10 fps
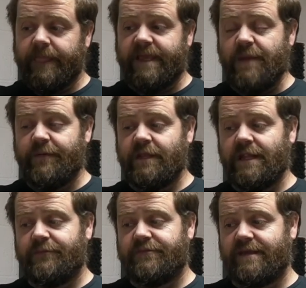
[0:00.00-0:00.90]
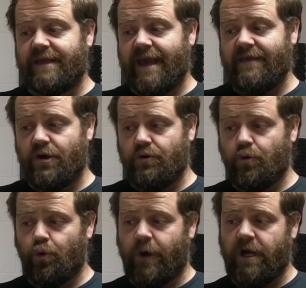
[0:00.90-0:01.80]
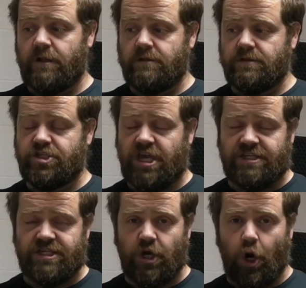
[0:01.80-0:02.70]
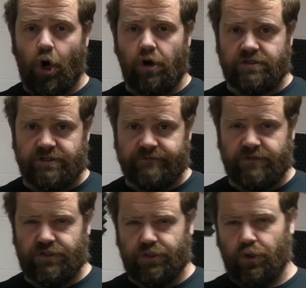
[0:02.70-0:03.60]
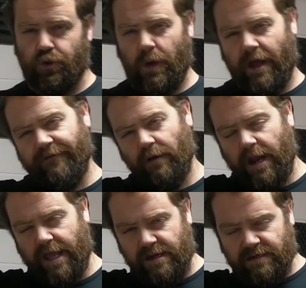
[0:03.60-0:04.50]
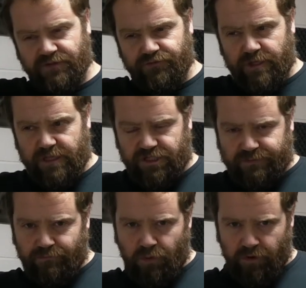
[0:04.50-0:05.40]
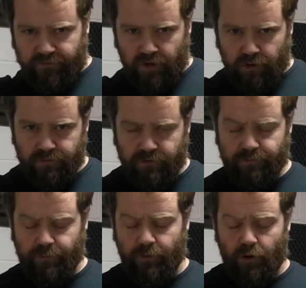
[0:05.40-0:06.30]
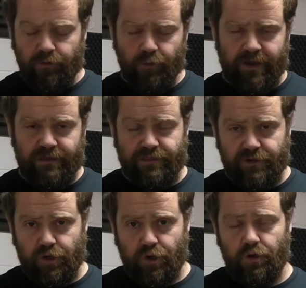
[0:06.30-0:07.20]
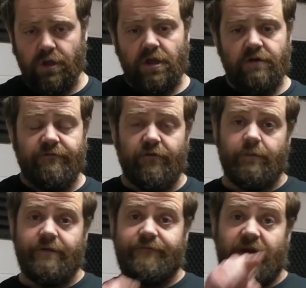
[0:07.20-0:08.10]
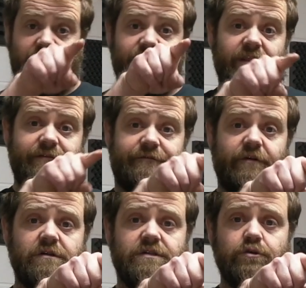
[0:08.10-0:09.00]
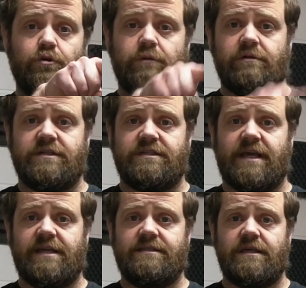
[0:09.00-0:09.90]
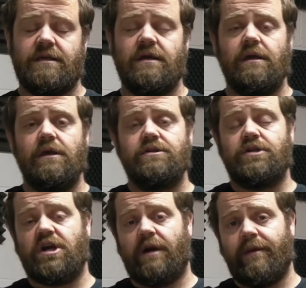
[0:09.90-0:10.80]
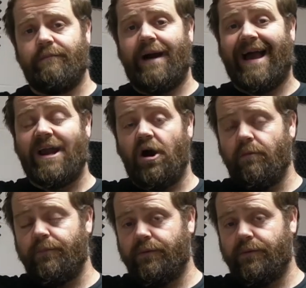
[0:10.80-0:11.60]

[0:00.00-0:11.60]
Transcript: Keeping the lips together while changing octaves. So if our air is really just moving all the way through from the very, very first note when we're descending to coming back up,